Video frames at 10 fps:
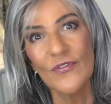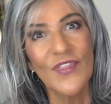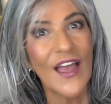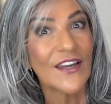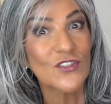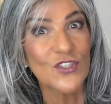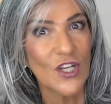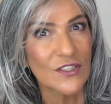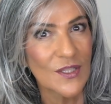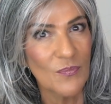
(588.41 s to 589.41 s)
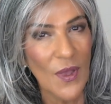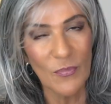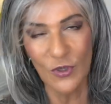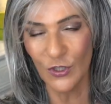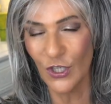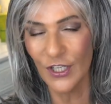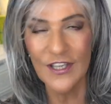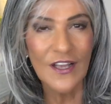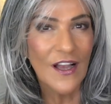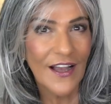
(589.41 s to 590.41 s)
that salt and pepper look
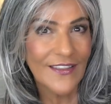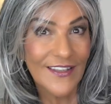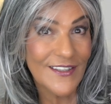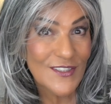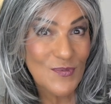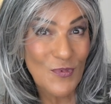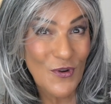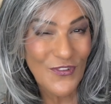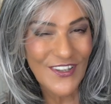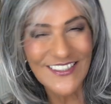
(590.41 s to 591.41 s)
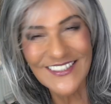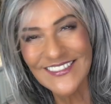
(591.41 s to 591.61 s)
i think it's perfect